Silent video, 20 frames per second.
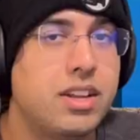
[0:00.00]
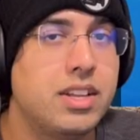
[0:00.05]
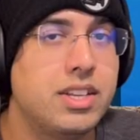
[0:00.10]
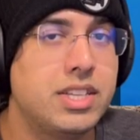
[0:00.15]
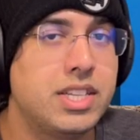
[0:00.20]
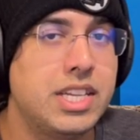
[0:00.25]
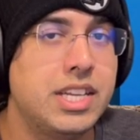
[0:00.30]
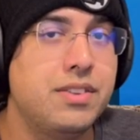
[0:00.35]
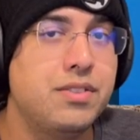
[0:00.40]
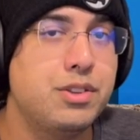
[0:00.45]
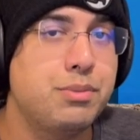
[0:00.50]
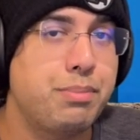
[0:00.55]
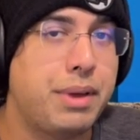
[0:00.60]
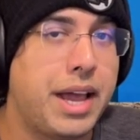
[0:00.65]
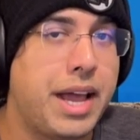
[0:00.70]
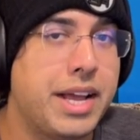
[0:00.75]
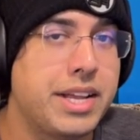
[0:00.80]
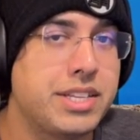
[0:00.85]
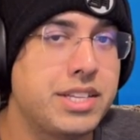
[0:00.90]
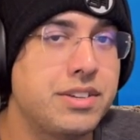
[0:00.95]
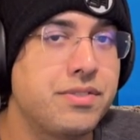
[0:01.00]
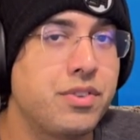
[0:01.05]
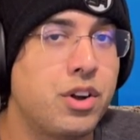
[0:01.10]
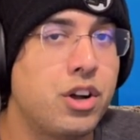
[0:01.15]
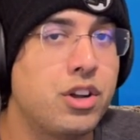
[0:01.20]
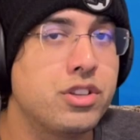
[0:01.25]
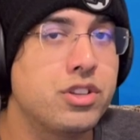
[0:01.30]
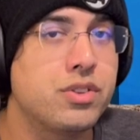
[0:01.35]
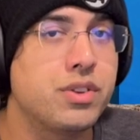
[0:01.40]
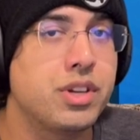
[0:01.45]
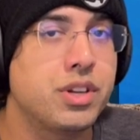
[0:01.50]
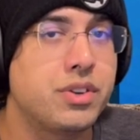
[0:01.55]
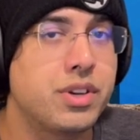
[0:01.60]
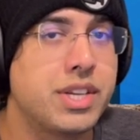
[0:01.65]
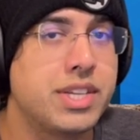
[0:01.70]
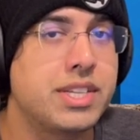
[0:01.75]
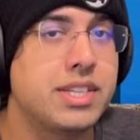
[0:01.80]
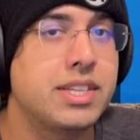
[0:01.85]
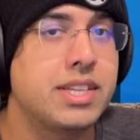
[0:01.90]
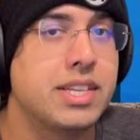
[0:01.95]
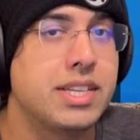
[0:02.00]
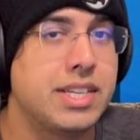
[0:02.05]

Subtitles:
Steve's passive also increases the